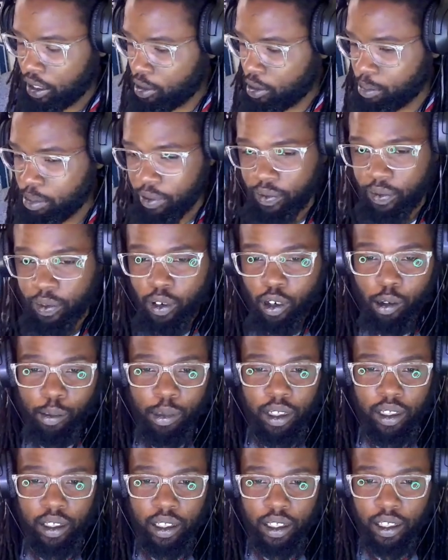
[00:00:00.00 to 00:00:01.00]
Your
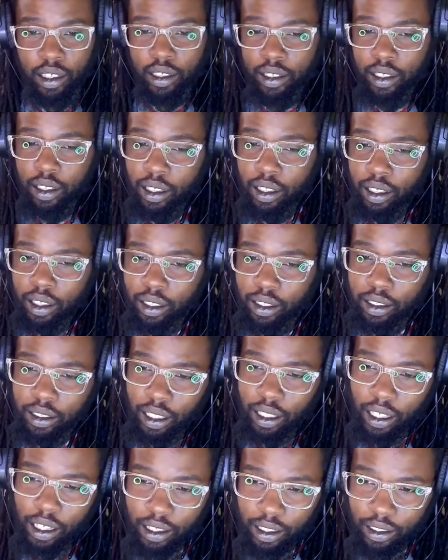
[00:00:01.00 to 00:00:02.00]
performance is
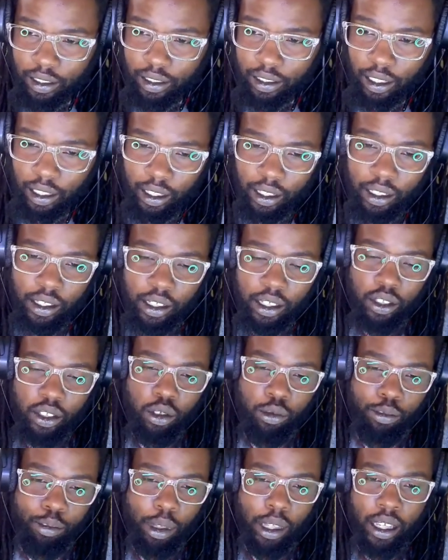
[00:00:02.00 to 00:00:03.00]
day to day.
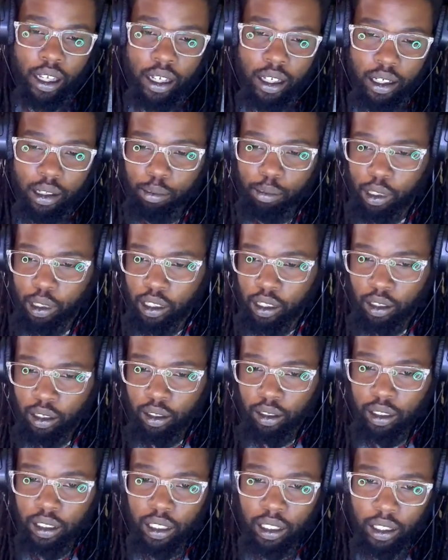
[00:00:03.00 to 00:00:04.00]
You're paying the
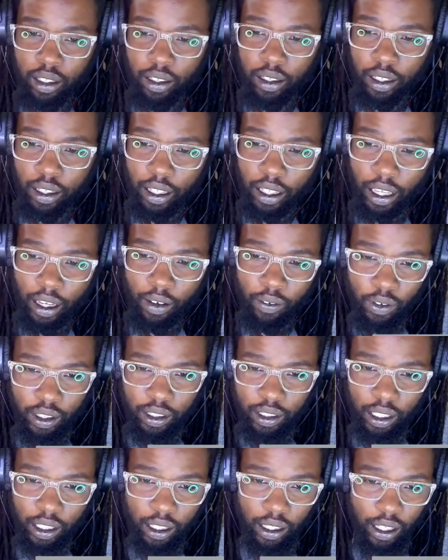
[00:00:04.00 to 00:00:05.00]
bills every
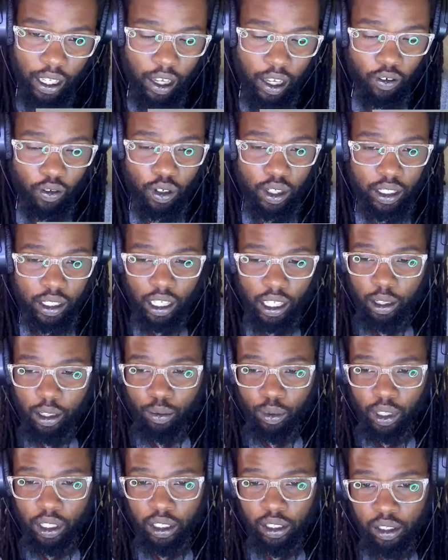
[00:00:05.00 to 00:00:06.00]
day. Every day the
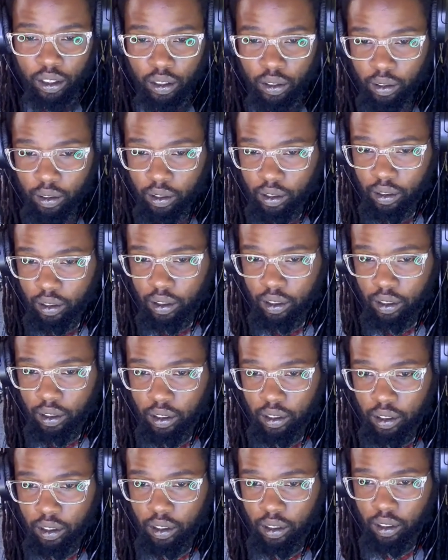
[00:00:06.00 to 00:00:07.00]
rent is due.
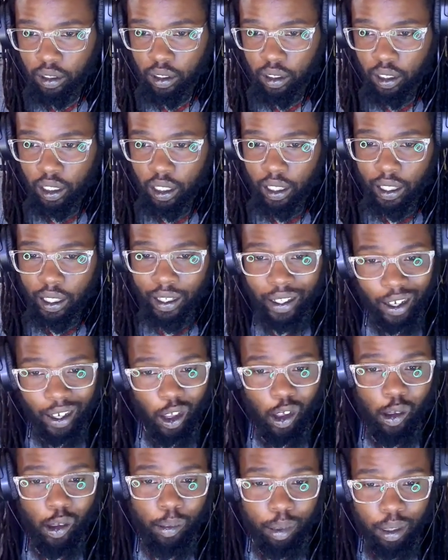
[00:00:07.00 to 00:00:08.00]
And I
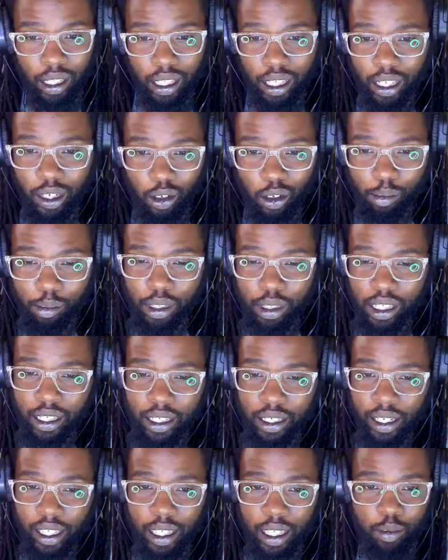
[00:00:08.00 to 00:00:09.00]
don't plan on
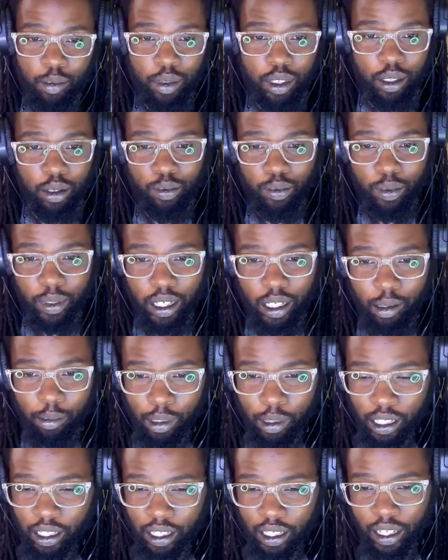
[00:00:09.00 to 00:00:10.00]
being late with the rent,
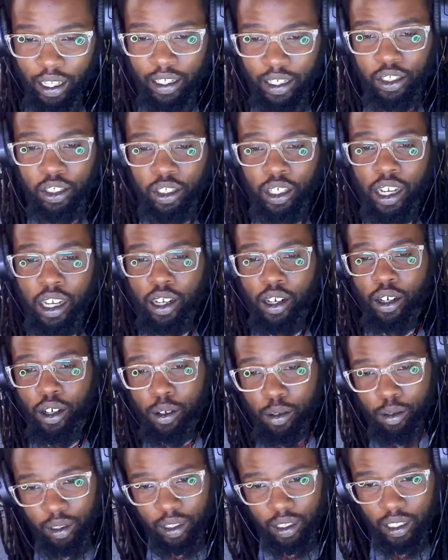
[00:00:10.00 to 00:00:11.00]
man, as Jalen
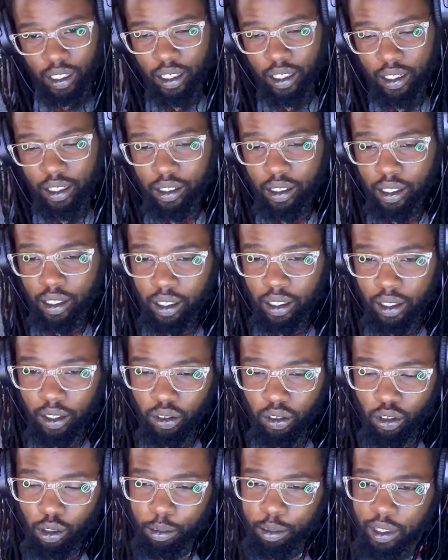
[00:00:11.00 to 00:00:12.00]
Hurts said.
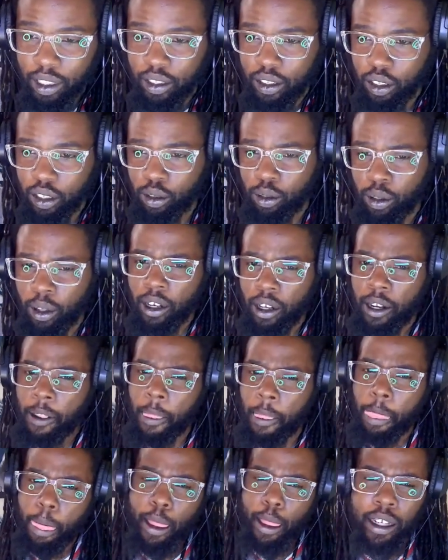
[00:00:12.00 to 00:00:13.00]
You know what I'm saying? So
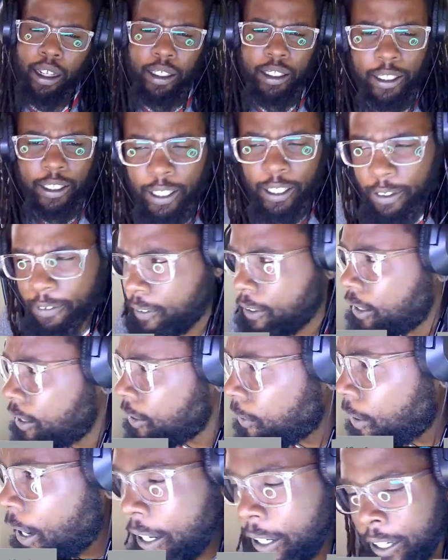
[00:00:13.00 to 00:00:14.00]
it's
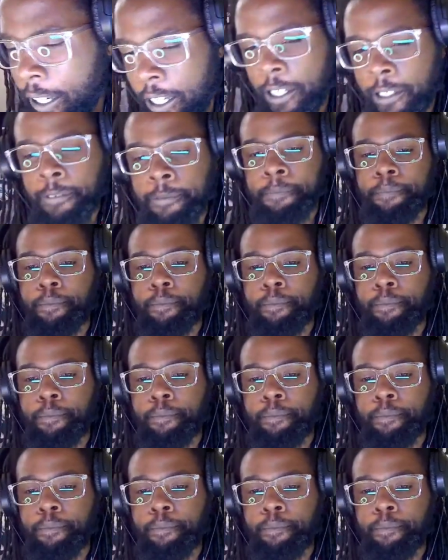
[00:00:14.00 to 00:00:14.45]
significant right now.